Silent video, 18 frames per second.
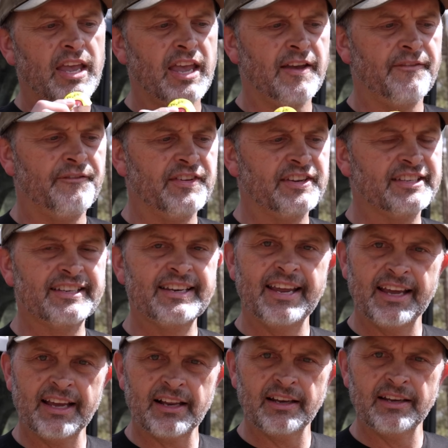If it's
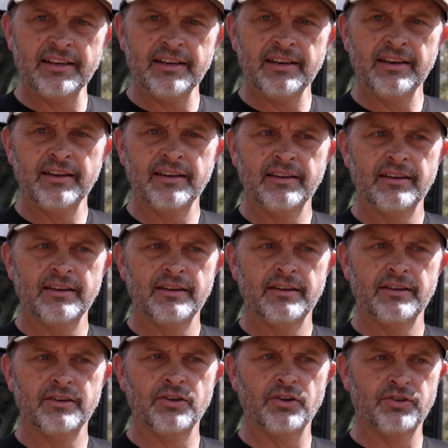tickling
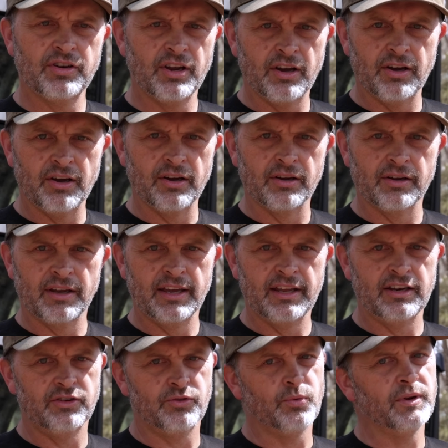your tongue
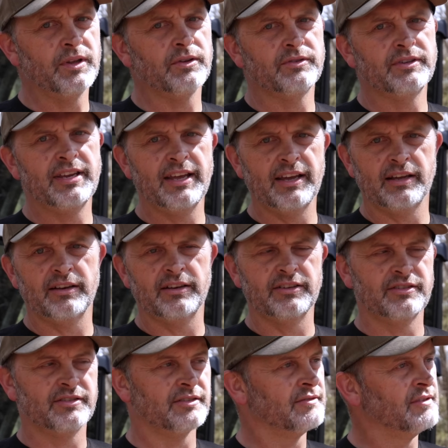and it's real
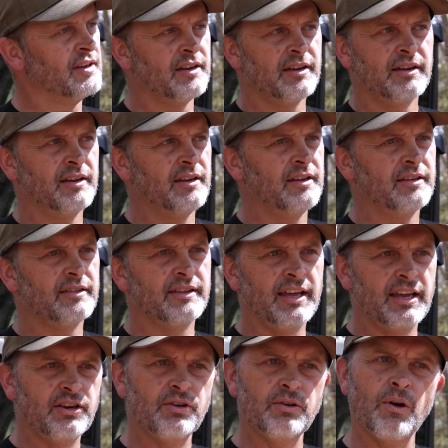ticklish,
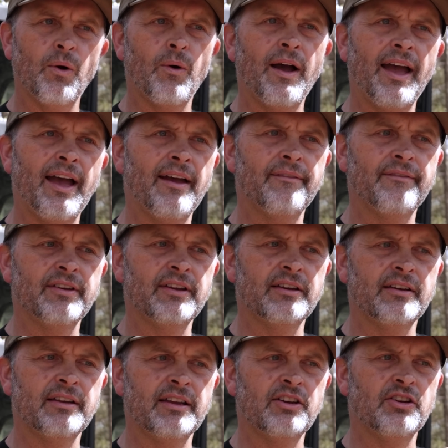then you don't have
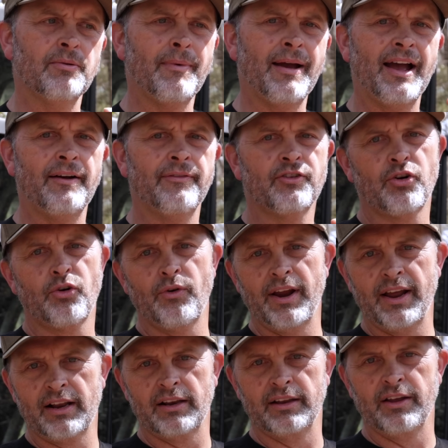it in your mouth
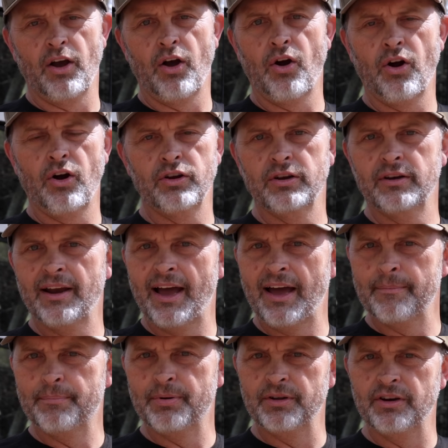correctly, or you're
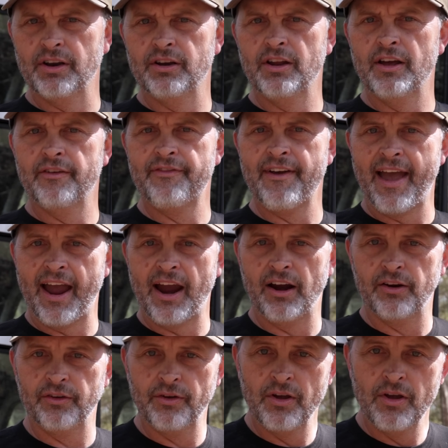not putting enough
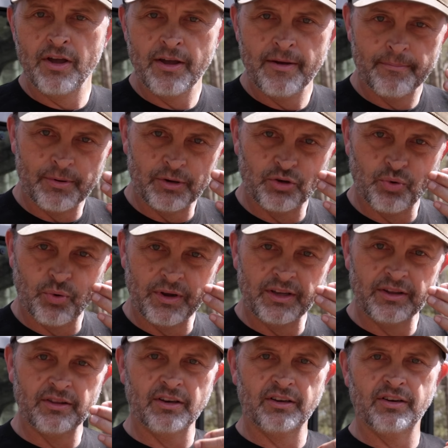air
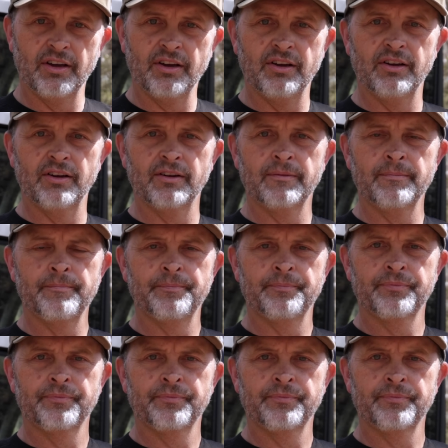between the tongue